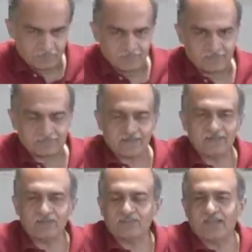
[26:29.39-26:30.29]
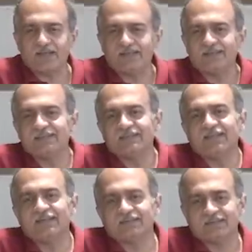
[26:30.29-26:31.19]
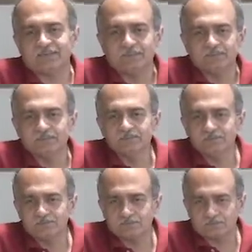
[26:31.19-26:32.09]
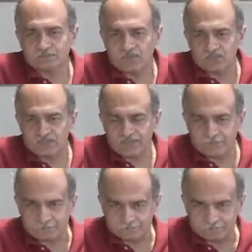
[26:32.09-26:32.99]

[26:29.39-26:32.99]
The result of that is that, you see,